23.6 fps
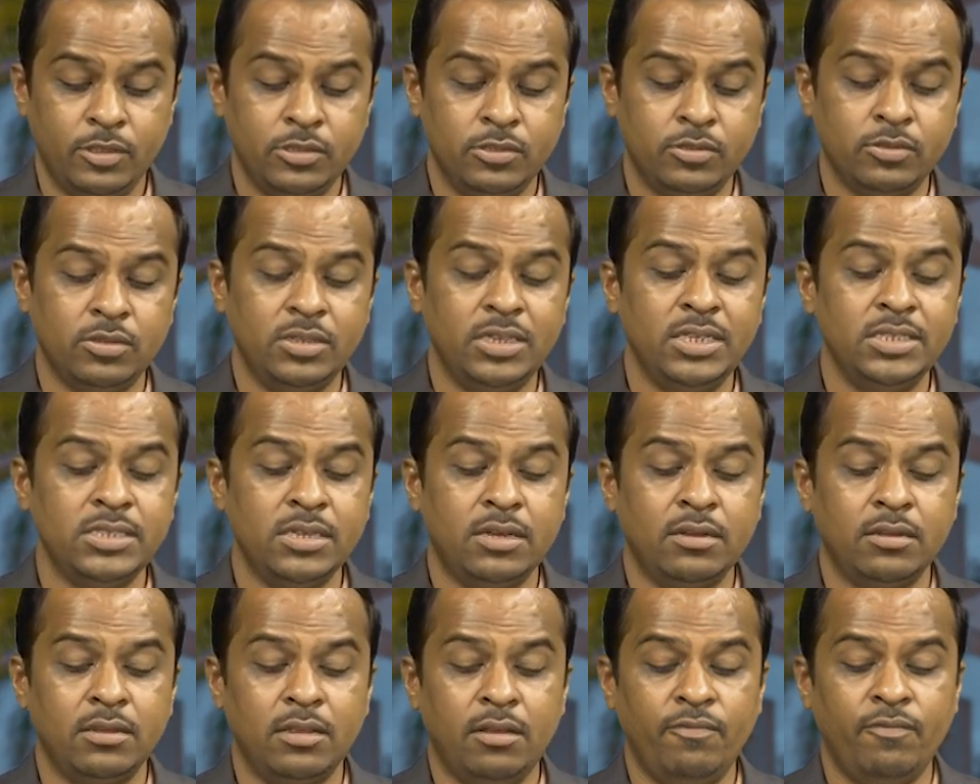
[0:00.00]
So these
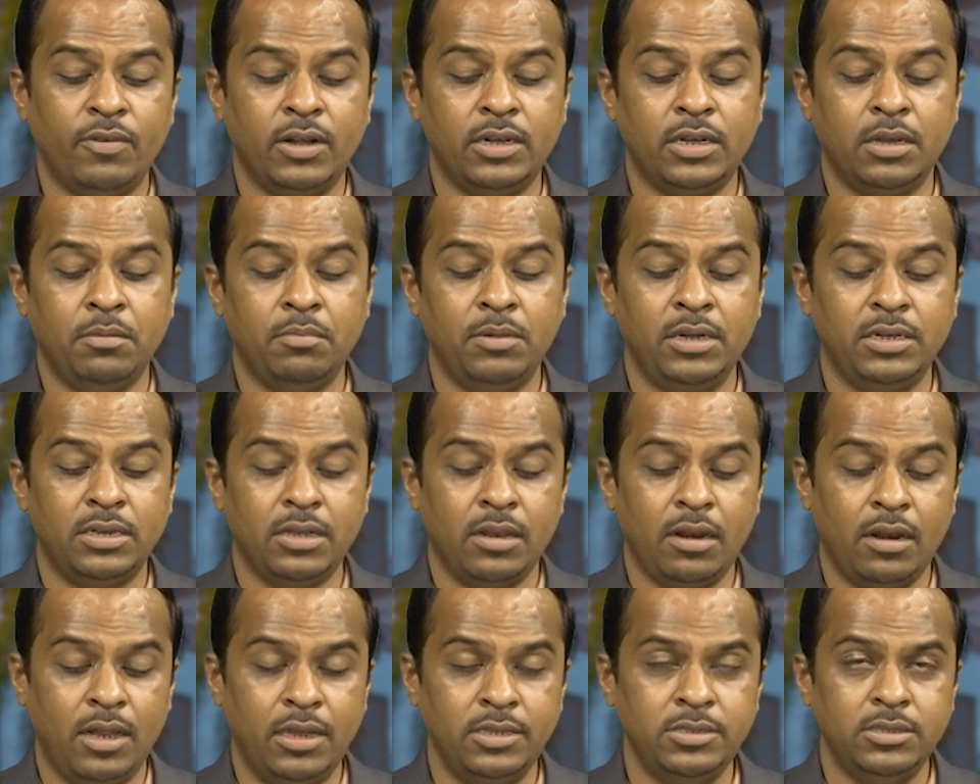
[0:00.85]
are the
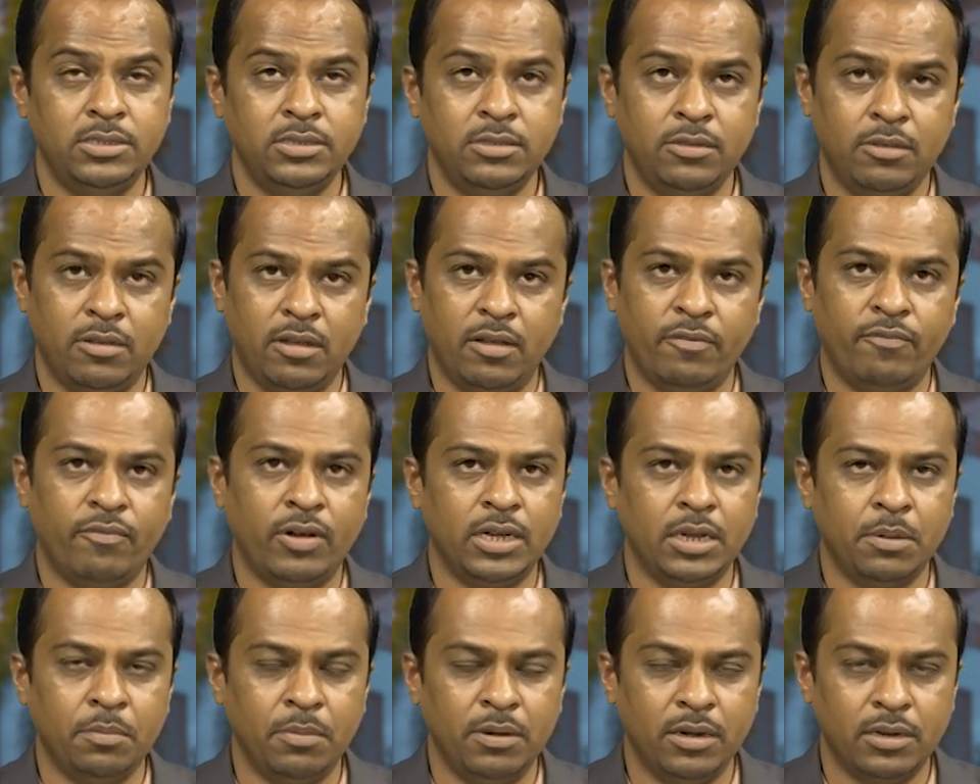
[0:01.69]
fundamental lines or
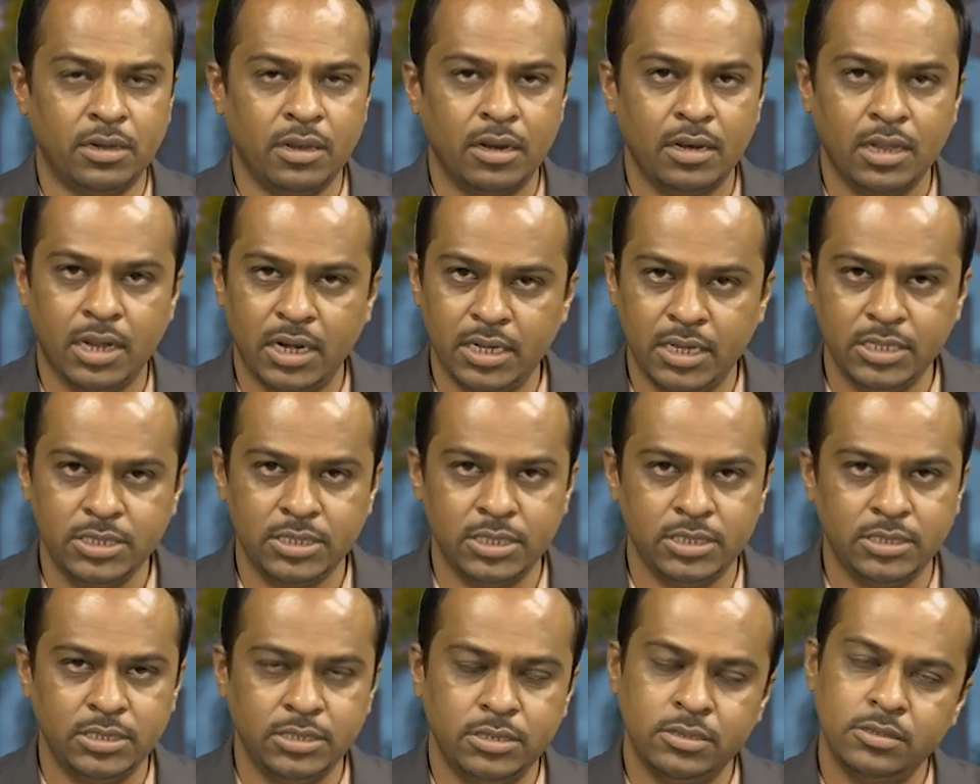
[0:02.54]
fundamental
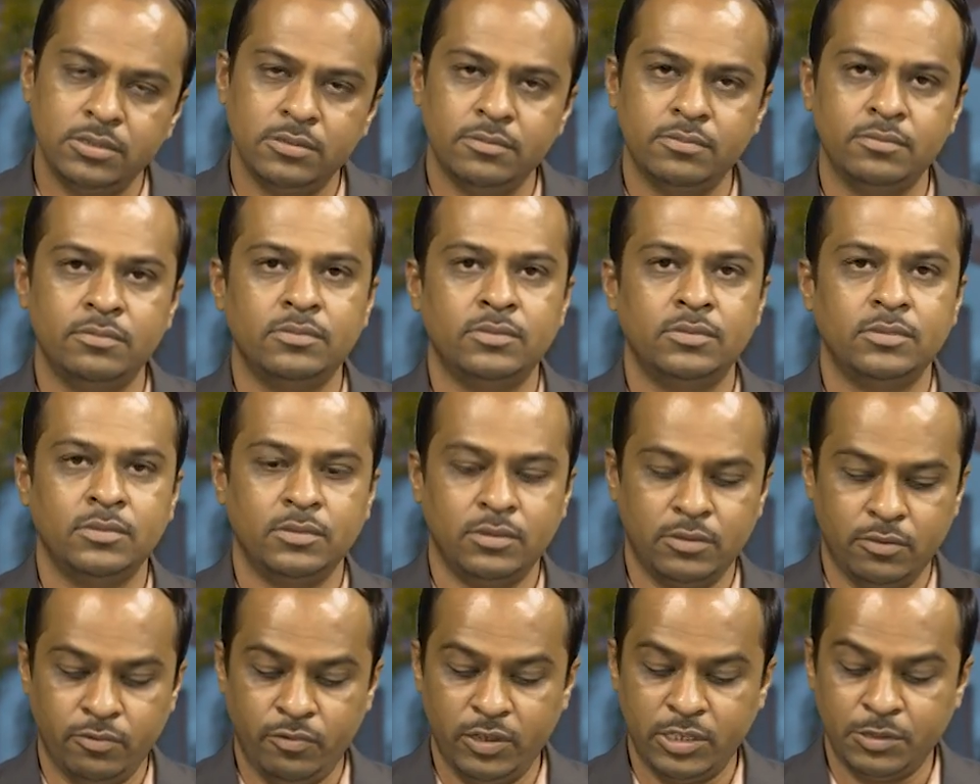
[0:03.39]
conditions
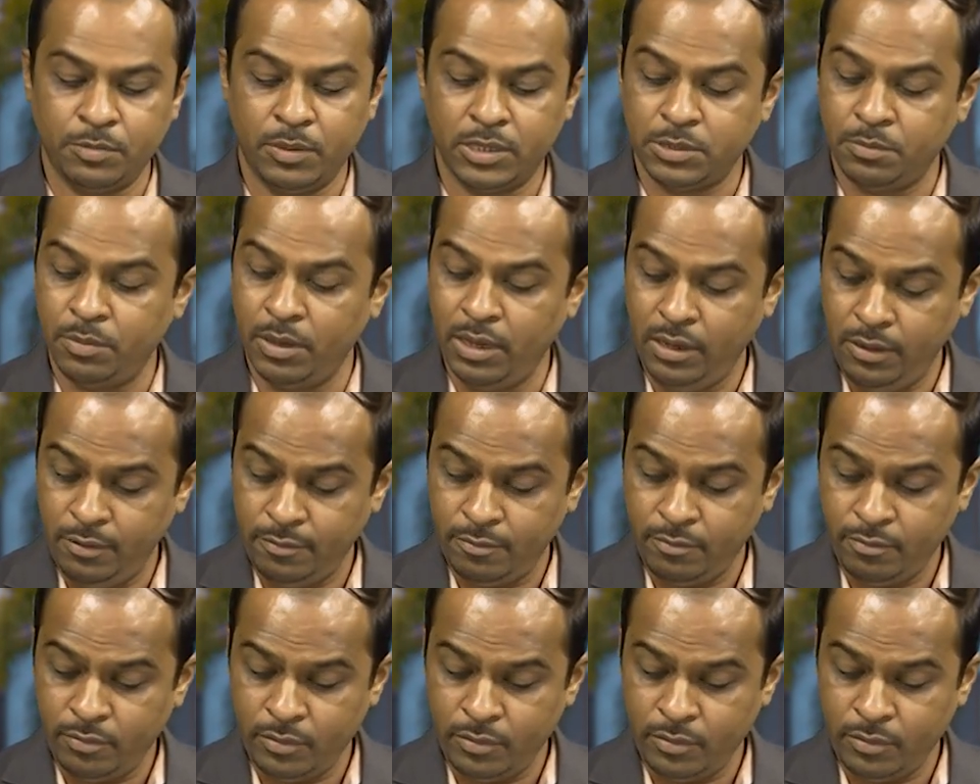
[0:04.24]
which must be